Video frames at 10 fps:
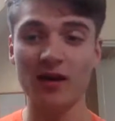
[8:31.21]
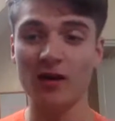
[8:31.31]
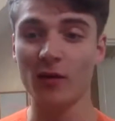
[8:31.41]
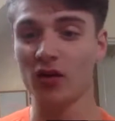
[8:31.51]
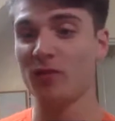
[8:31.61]

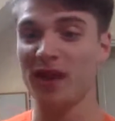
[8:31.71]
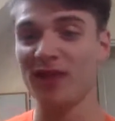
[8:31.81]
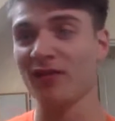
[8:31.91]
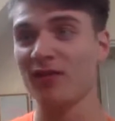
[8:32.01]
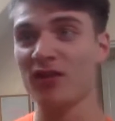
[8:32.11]
which
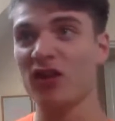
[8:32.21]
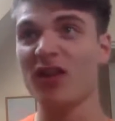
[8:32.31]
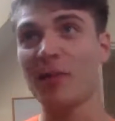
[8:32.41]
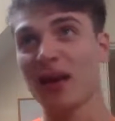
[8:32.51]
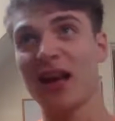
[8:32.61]
means
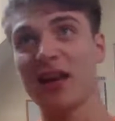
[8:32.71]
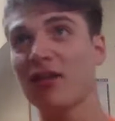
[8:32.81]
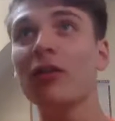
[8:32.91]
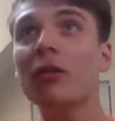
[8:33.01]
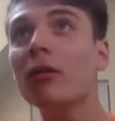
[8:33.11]
typically a
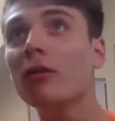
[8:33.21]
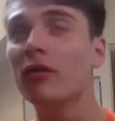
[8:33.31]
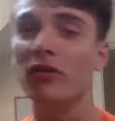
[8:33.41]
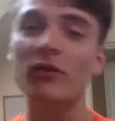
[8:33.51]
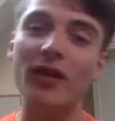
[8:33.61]
2 to
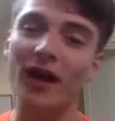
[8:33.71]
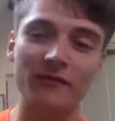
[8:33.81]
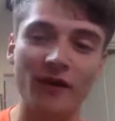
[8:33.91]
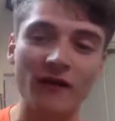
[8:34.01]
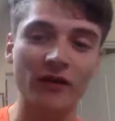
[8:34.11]

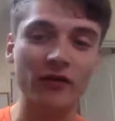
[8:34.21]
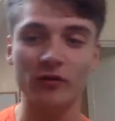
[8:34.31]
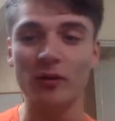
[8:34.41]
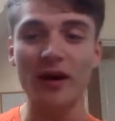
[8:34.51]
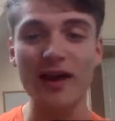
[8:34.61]
2,500
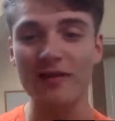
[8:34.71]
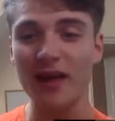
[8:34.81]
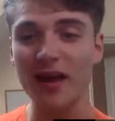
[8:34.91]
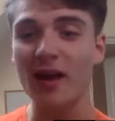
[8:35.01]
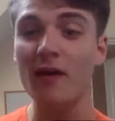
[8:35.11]
word
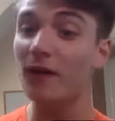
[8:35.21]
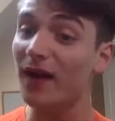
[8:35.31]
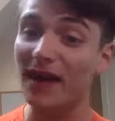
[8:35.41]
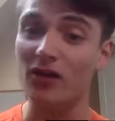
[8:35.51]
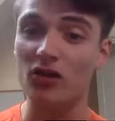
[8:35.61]
essay for
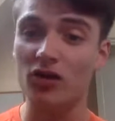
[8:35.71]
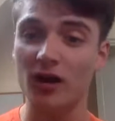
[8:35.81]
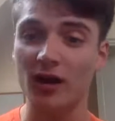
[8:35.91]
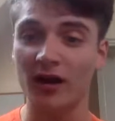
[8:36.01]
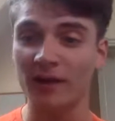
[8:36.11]
each
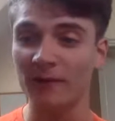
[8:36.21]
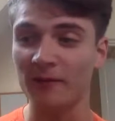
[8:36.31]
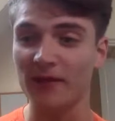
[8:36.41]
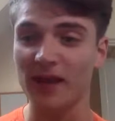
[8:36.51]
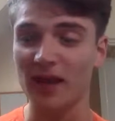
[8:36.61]

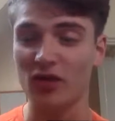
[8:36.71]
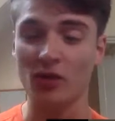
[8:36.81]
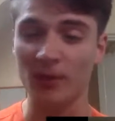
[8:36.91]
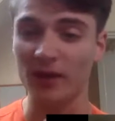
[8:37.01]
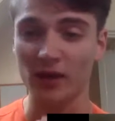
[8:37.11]

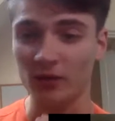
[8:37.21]
topic that you're